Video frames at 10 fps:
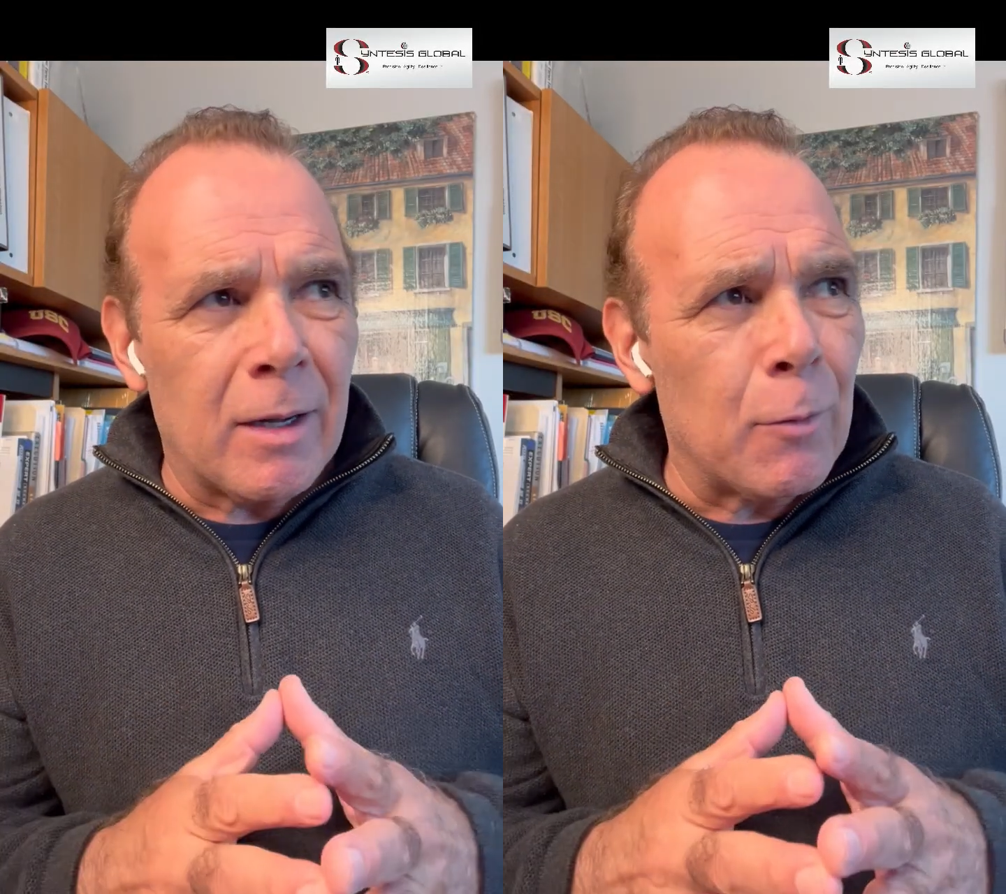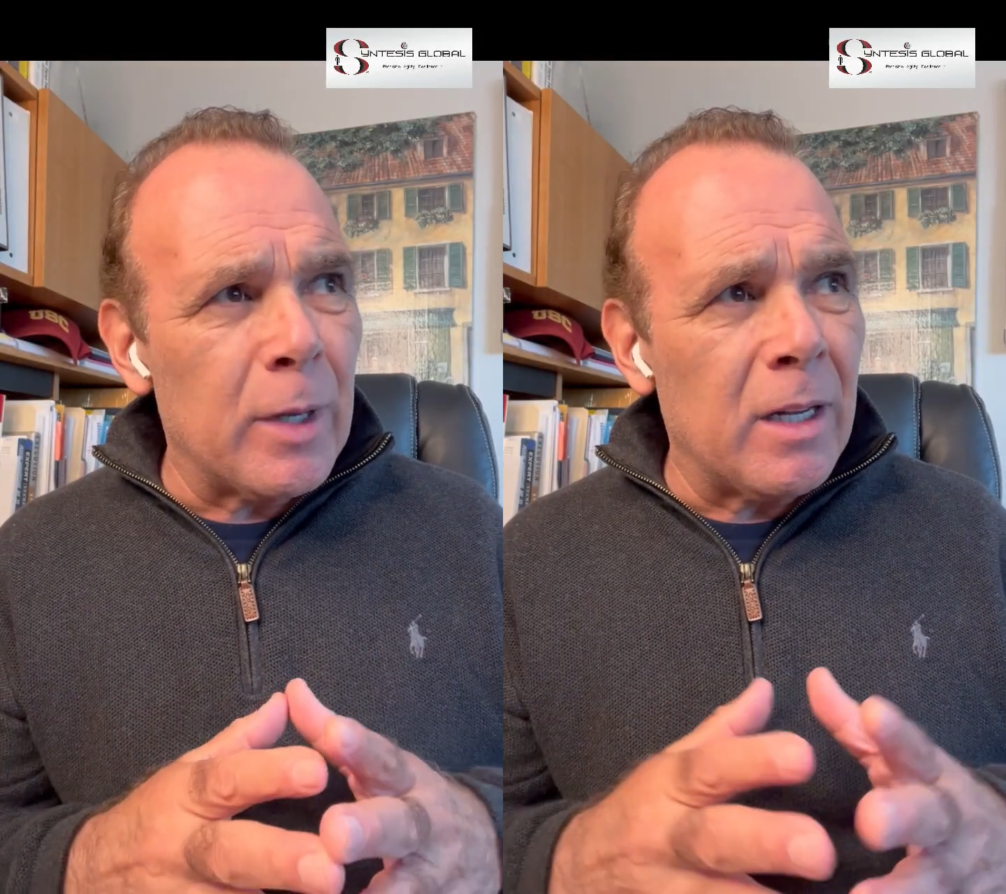
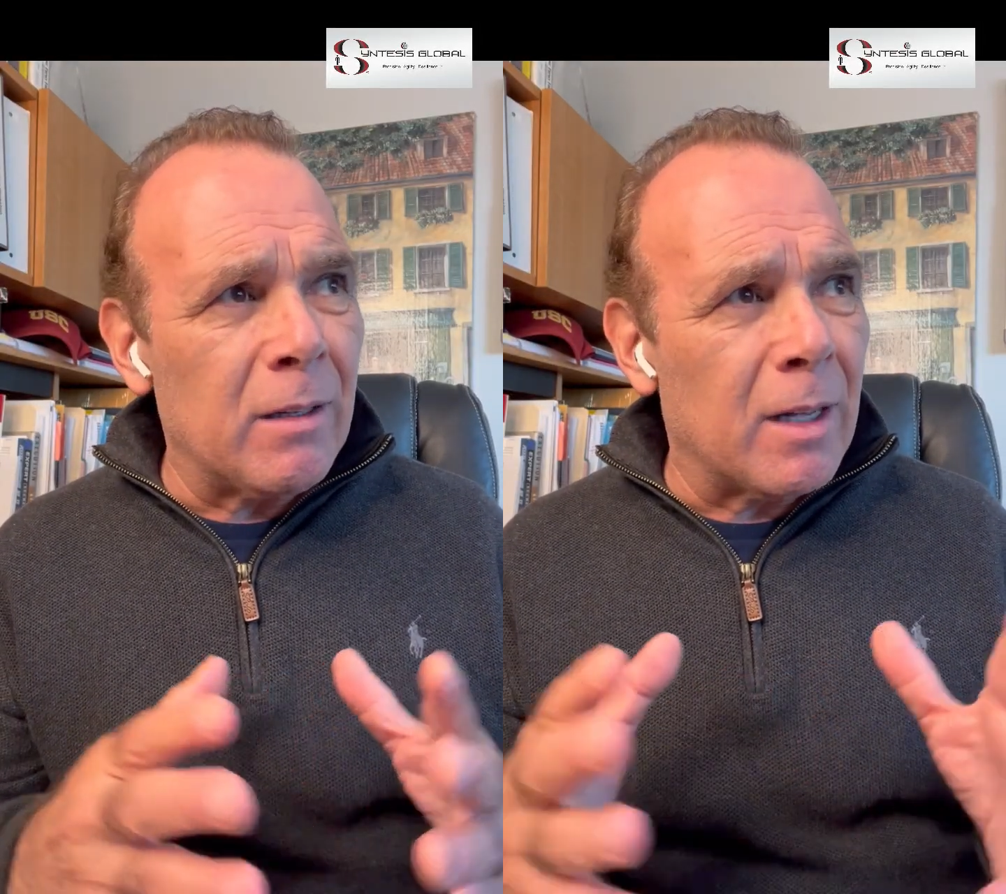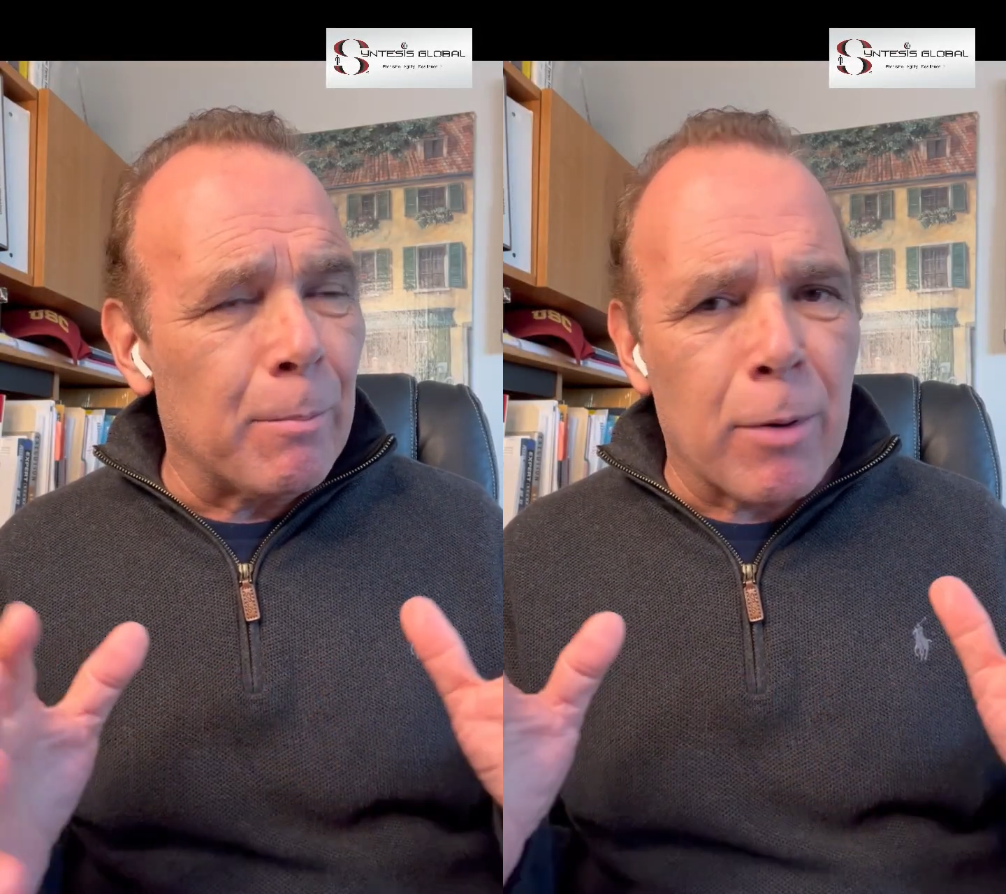We
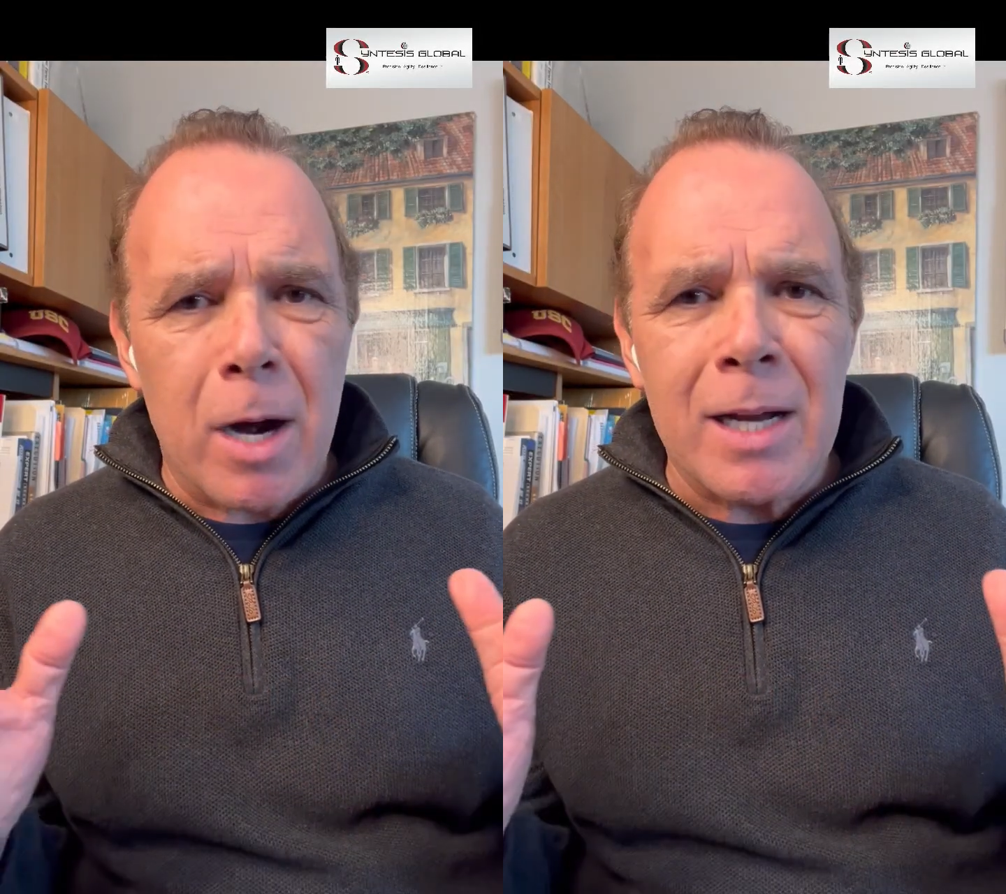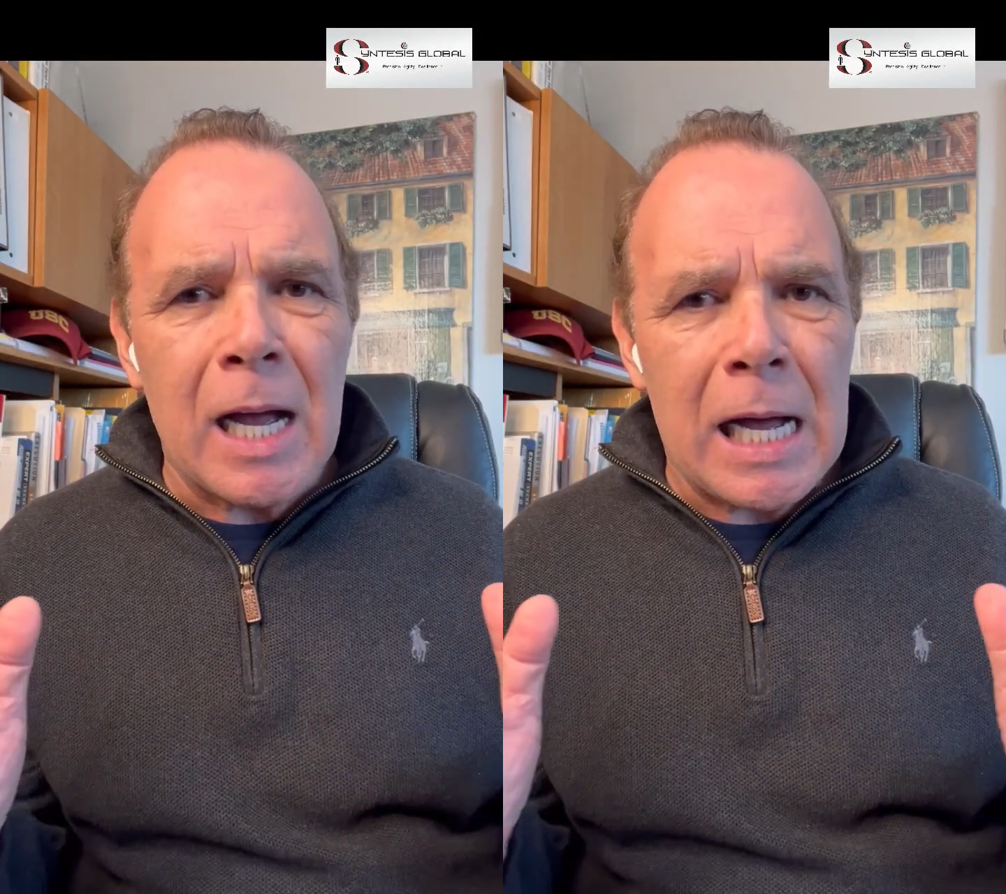
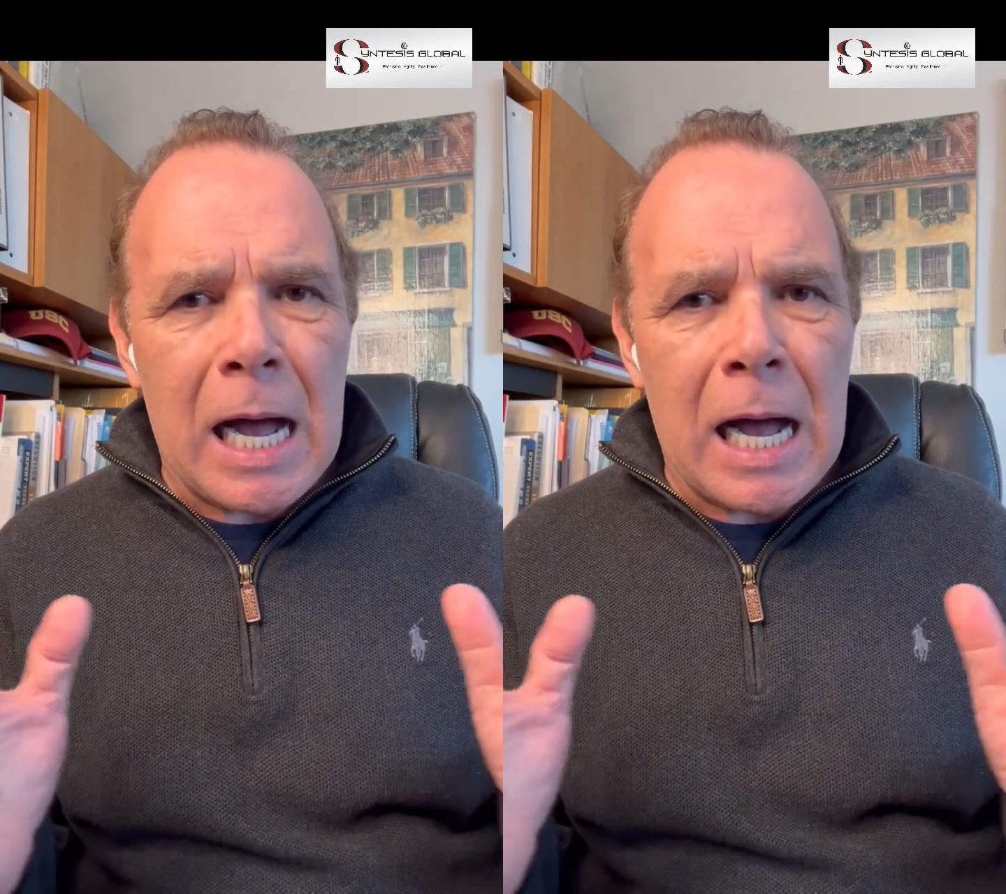bark